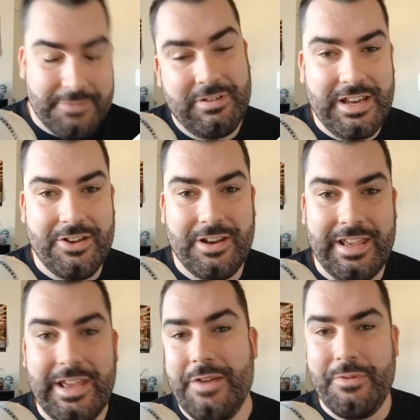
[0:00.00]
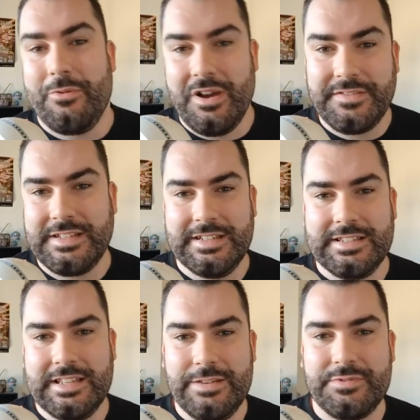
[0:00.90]
is really early and my wife's still
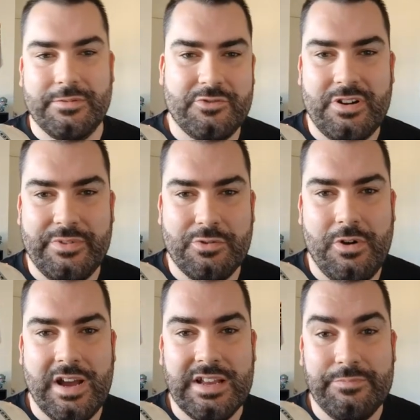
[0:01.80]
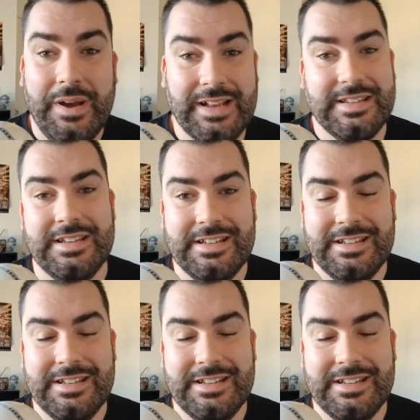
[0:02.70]
asleep, so I'm trying to be quiet, but